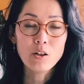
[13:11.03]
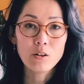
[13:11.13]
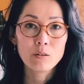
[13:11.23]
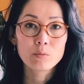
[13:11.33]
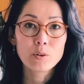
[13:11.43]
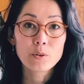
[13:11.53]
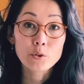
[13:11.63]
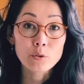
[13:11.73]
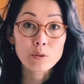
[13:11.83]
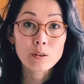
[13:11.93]
of
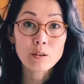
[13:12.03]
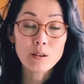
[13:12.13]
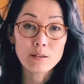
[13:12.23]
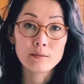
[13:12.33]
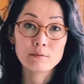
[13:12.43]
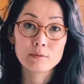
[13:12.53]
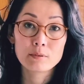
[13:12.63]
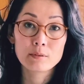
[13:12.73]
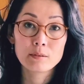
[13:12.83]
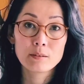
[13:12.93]
your own.
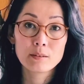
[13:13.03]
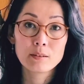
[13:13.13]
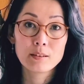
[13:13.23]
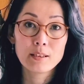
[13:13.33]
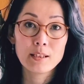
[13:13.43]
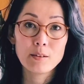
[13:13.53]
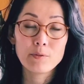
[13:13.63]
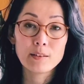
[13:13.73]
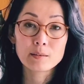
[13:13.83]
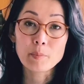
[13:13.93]

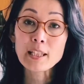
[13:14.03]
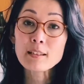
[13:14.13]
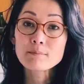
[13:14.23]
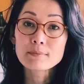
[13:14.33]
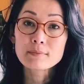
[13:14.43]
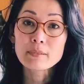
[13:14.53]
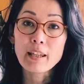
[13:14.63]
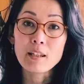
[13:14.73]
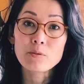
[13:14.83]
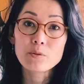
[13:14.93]
If it's me,
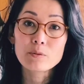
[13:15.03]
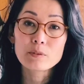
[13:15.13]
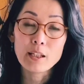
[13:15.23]
take